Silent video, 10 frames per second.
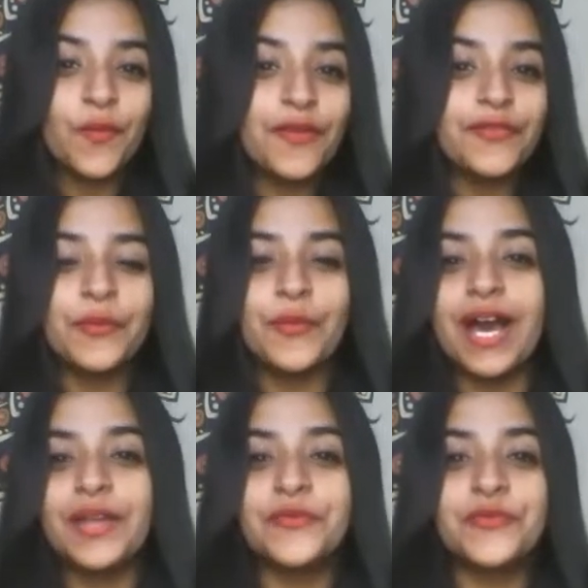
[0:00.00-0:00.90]

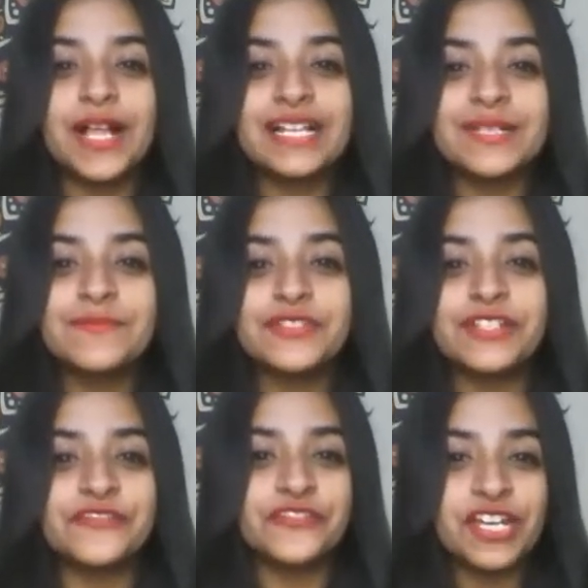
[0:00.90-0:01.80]
everyone, welcome to
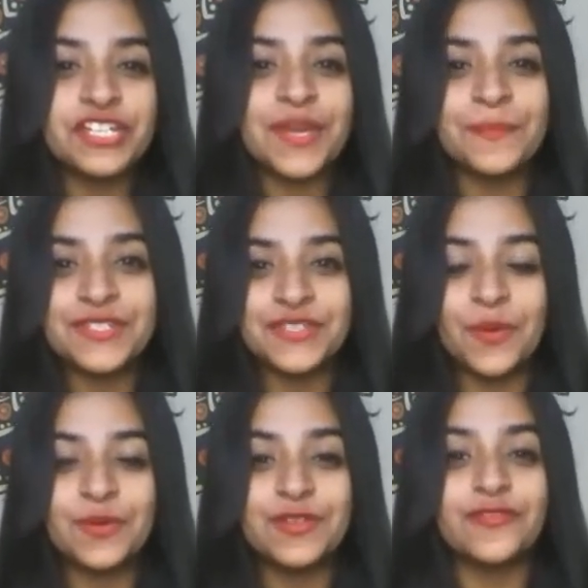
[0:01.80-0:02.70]
the fresh
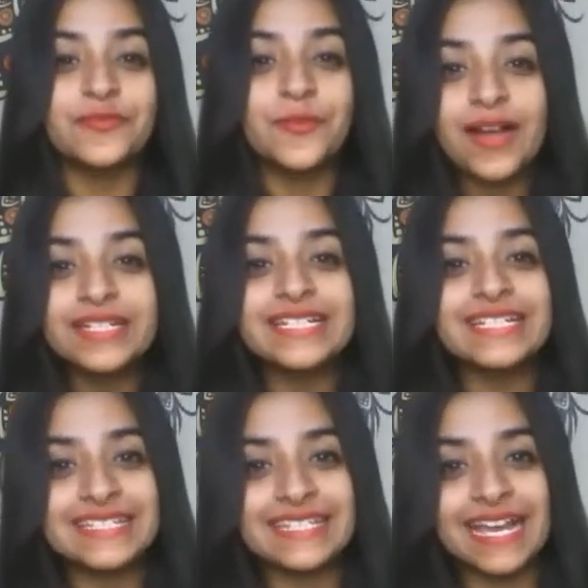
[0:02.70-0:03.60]
episode of Model
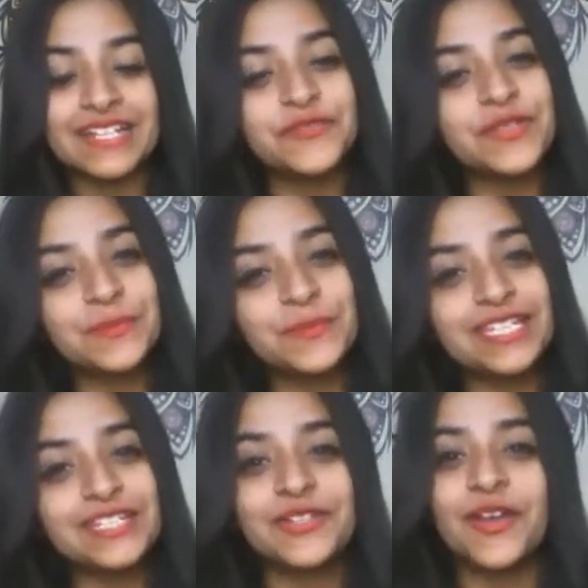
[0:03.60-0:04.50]
Insights with
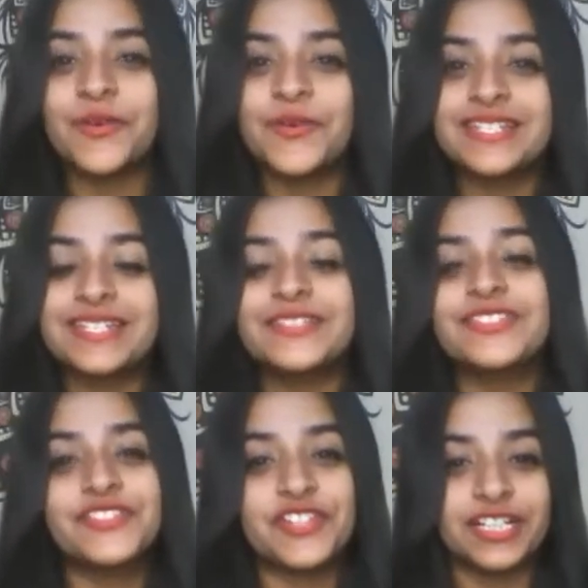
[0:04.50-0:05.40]
me, your host
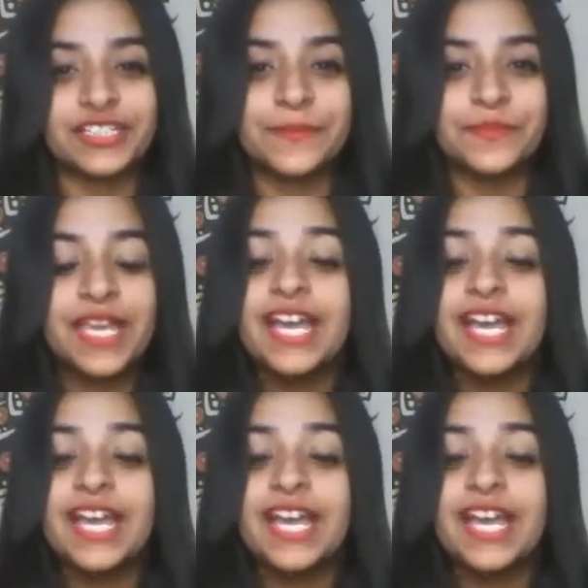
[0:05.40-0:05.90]
Sujata.